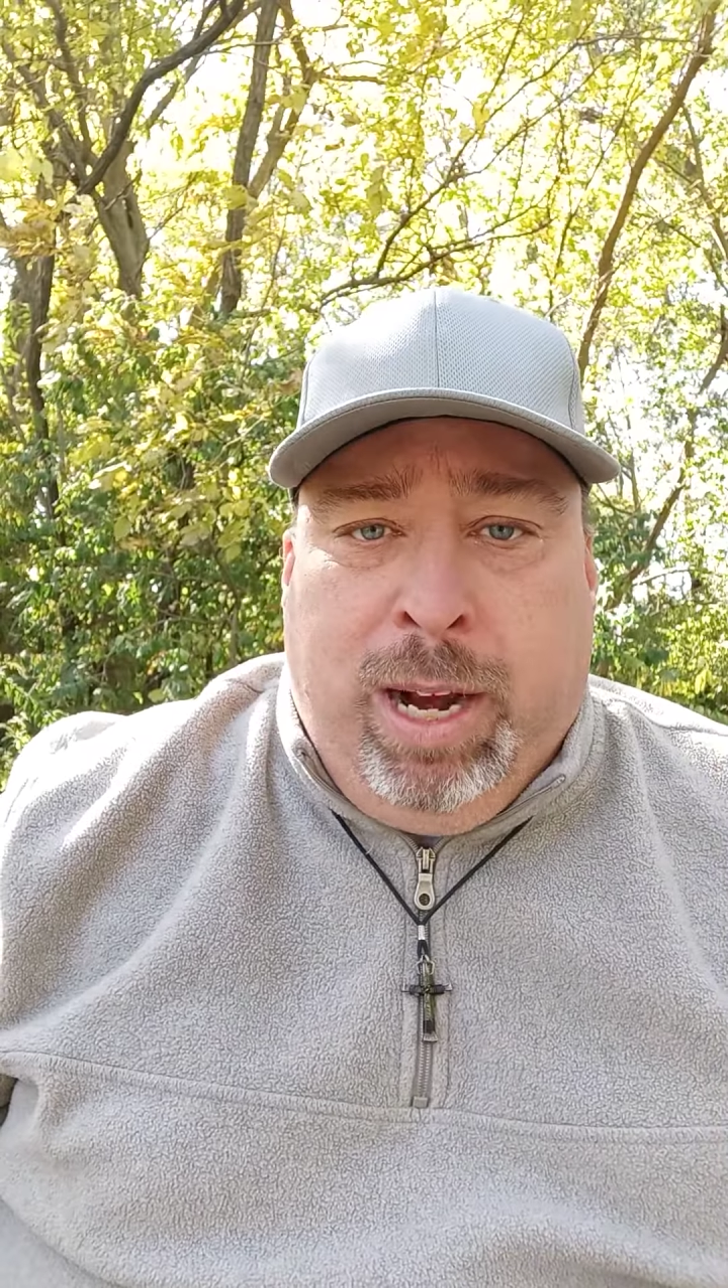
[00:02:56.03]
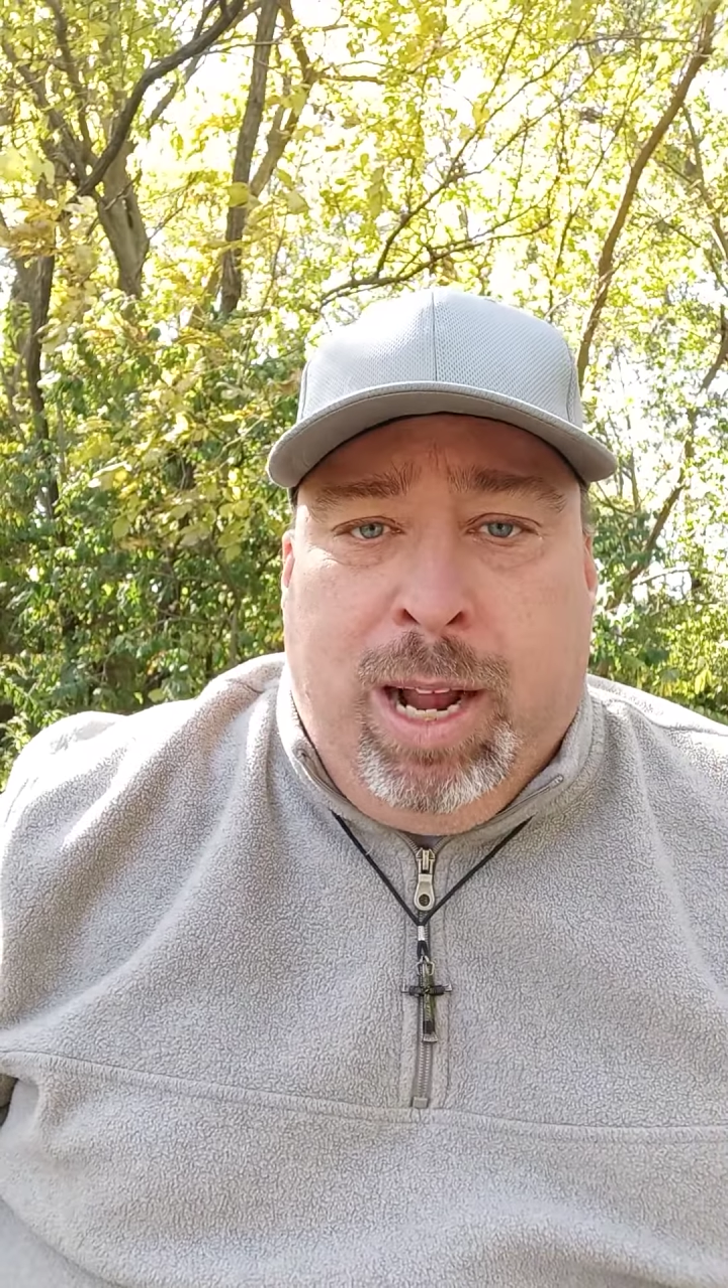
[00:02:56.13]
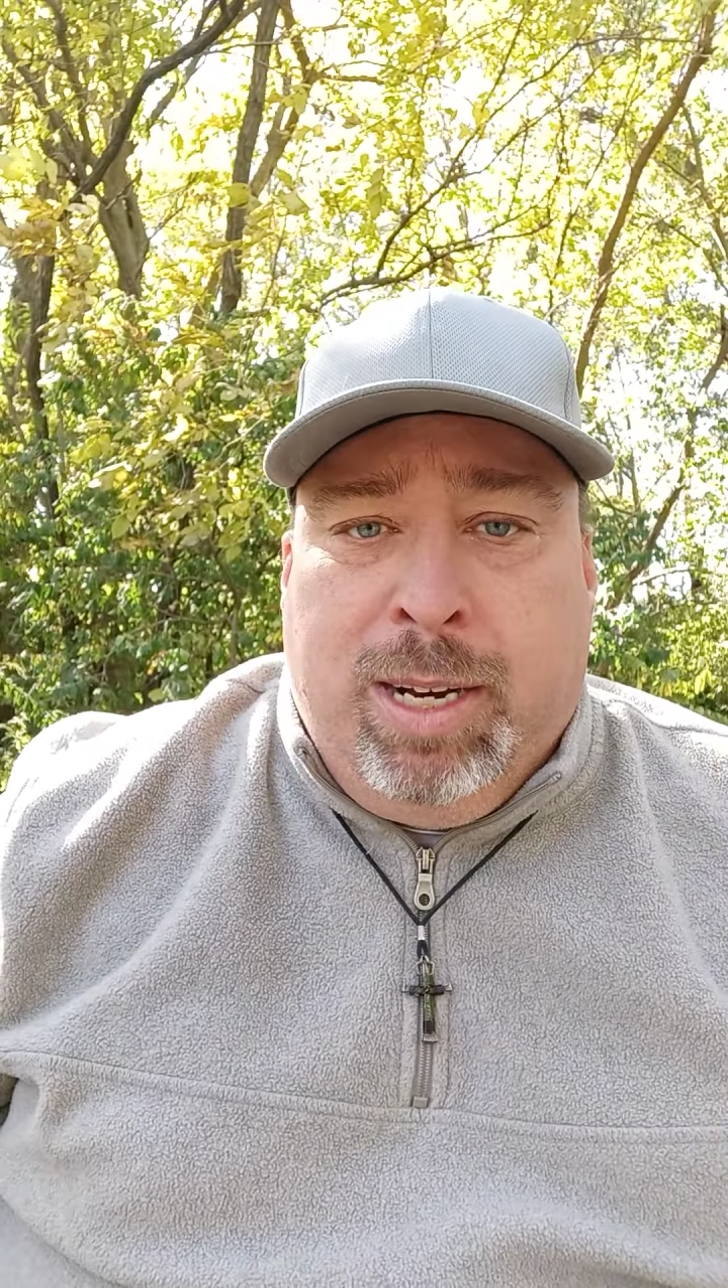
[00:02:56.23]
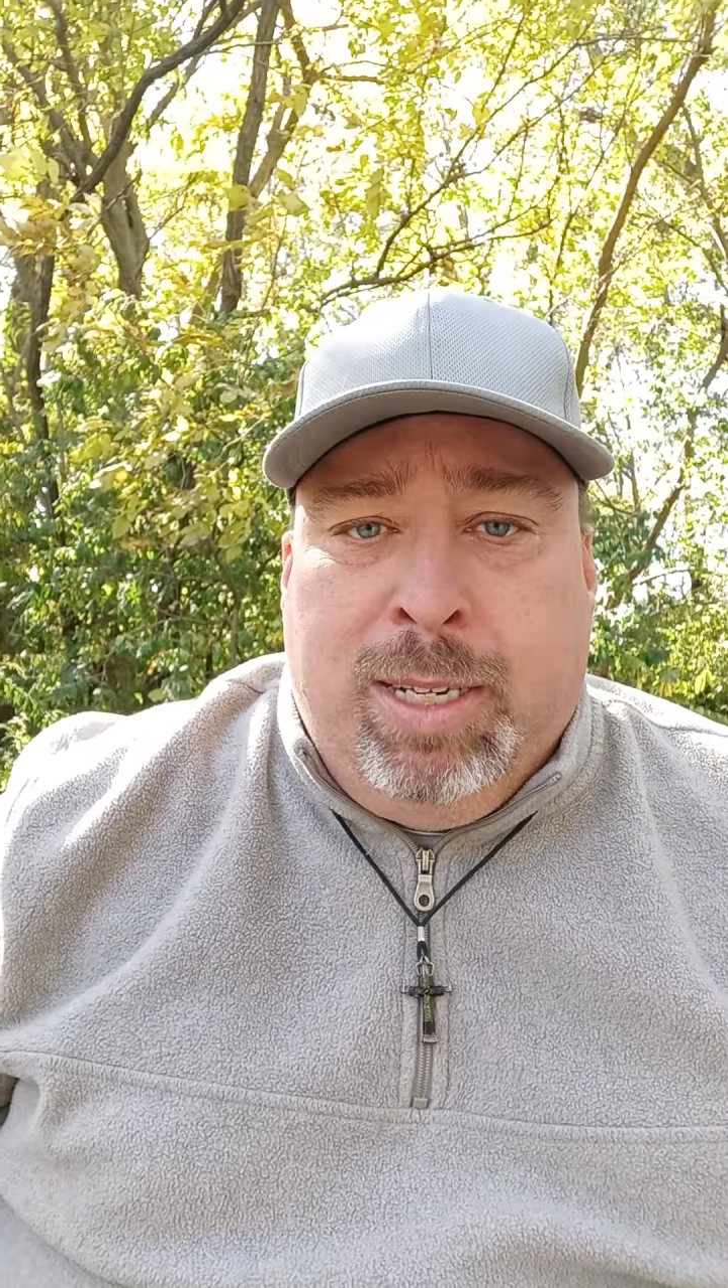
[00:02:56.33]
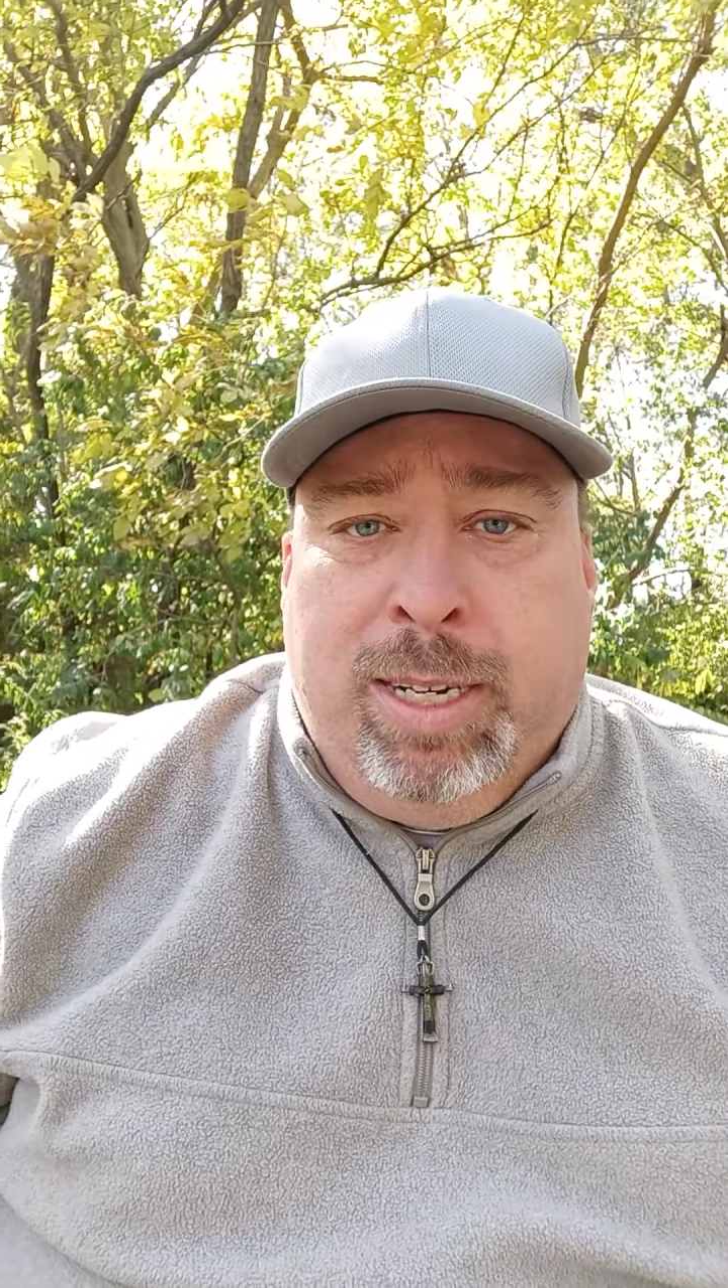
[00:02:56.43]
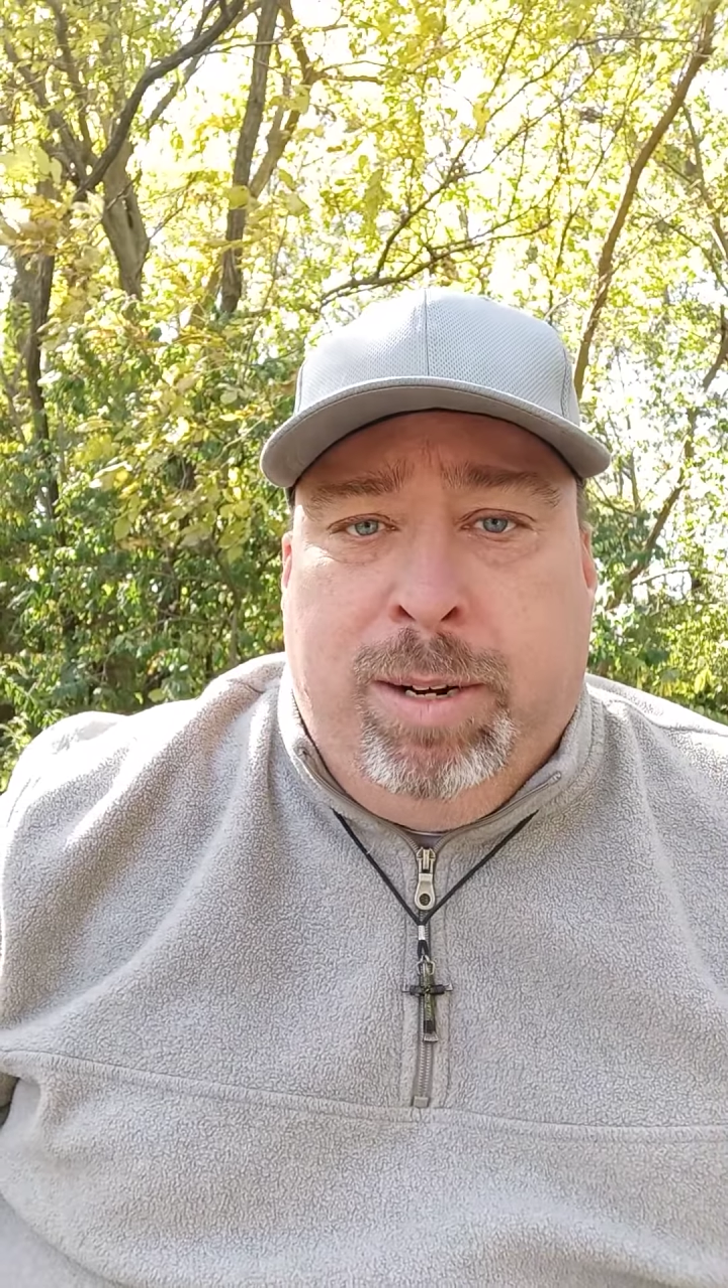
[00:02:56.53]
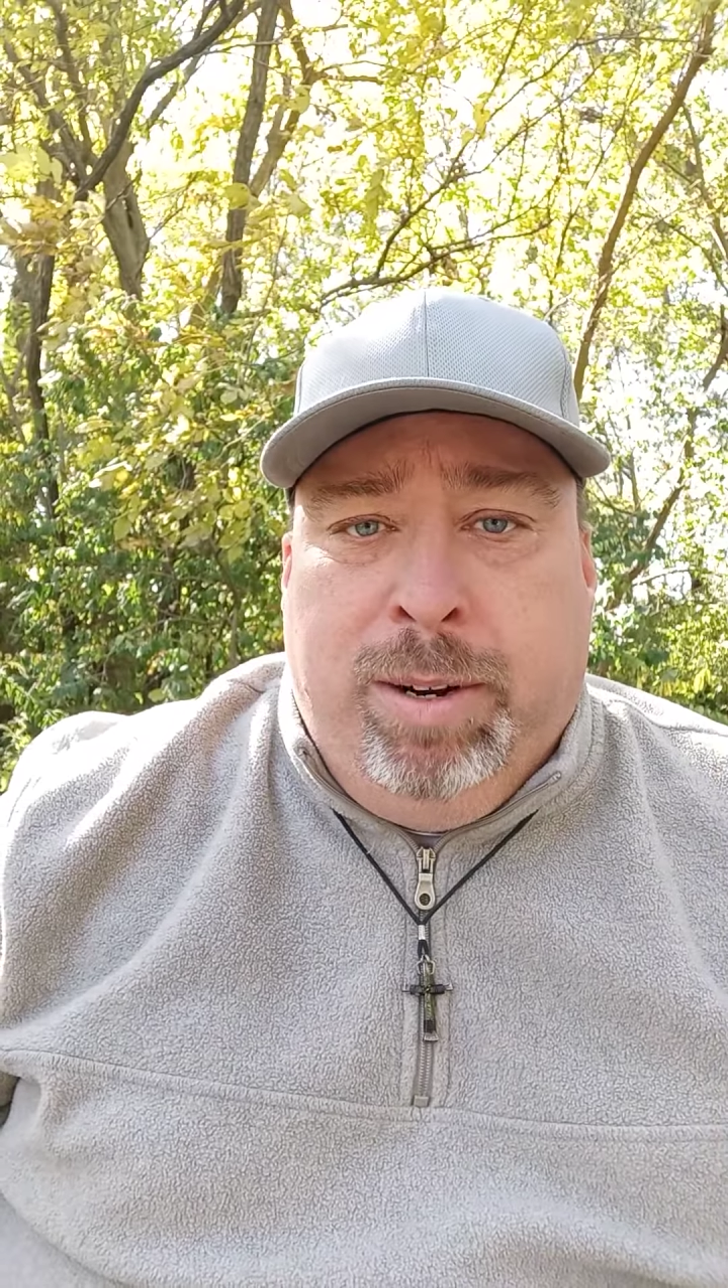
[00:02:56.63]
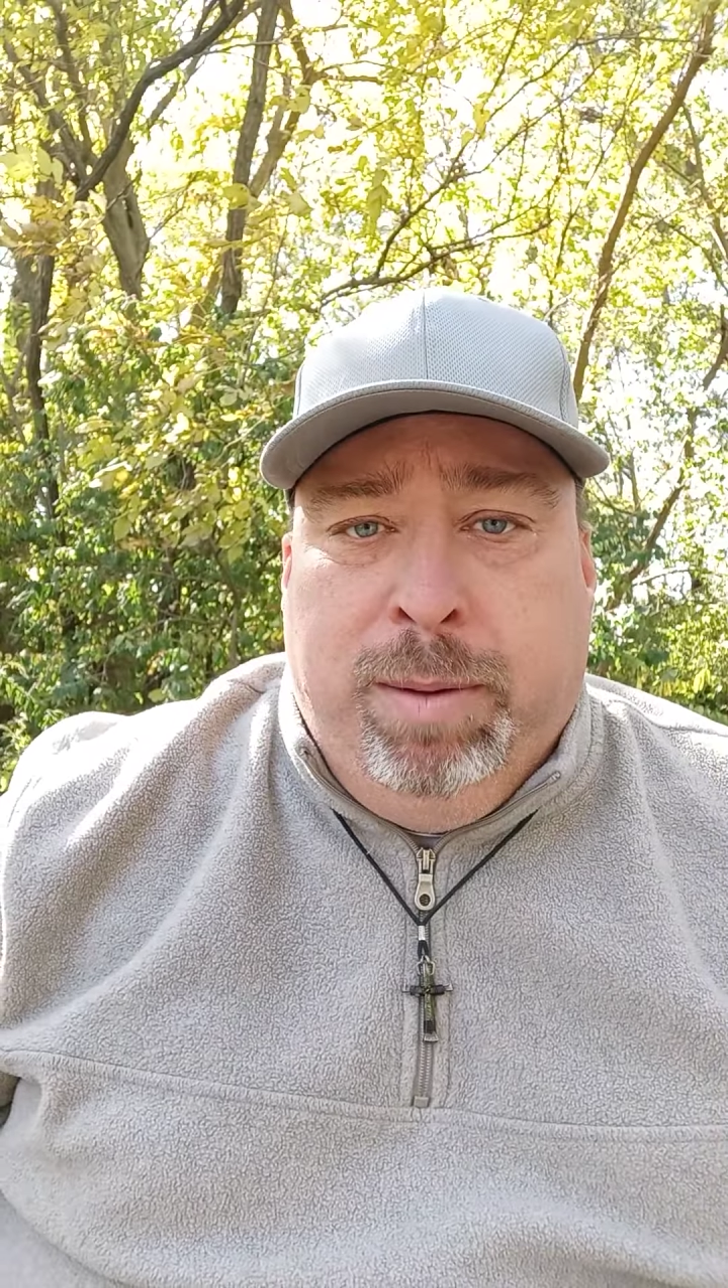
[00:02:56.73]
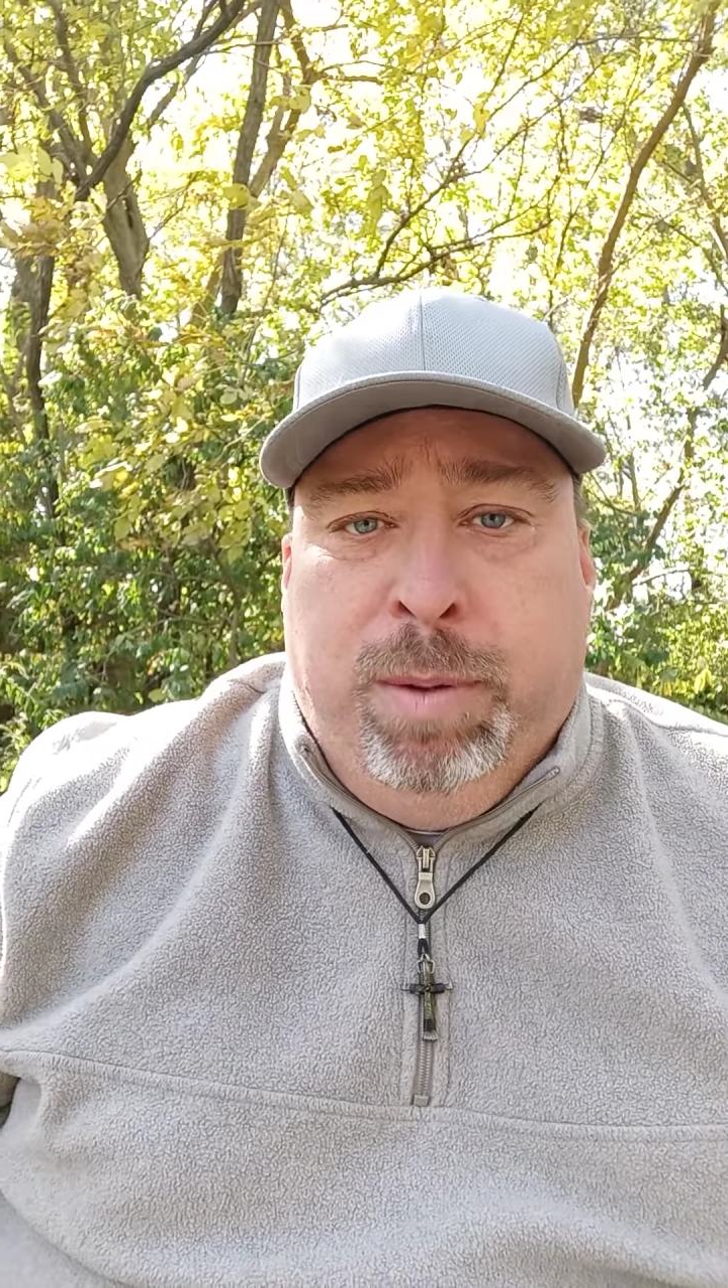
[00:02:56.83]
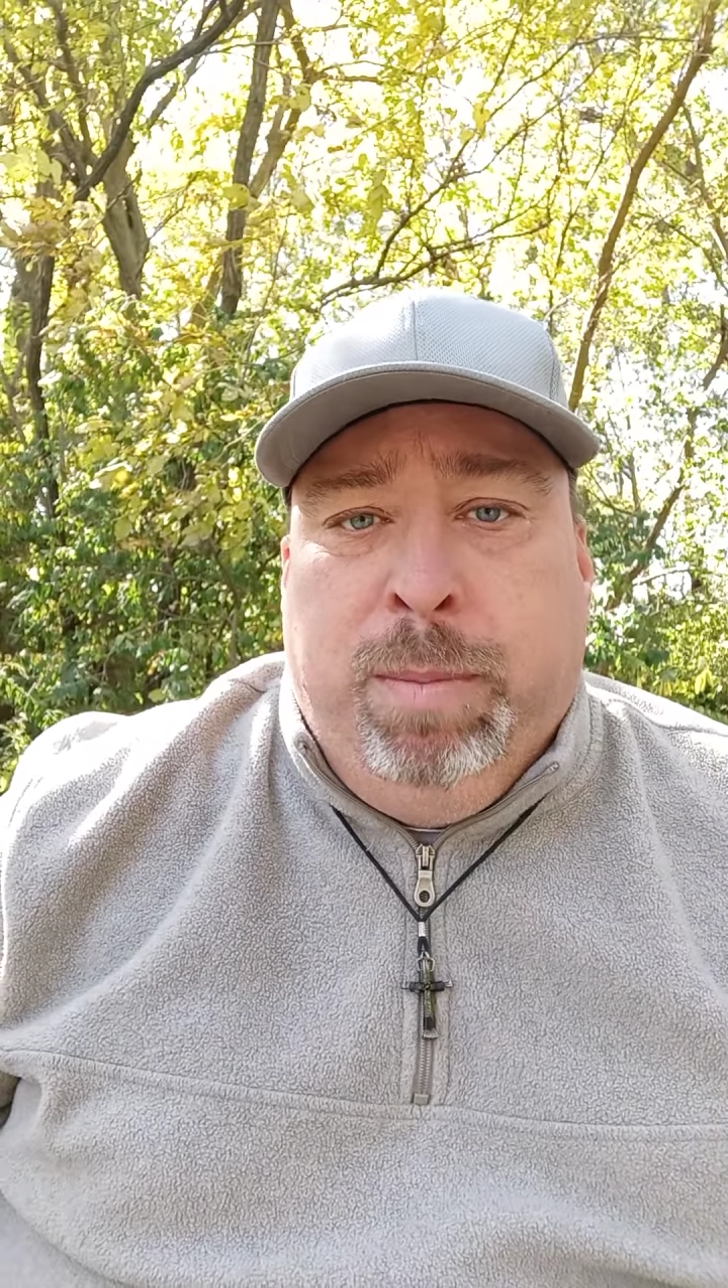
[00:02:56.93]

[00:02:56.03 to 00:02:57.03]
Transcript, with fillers: and I consider him a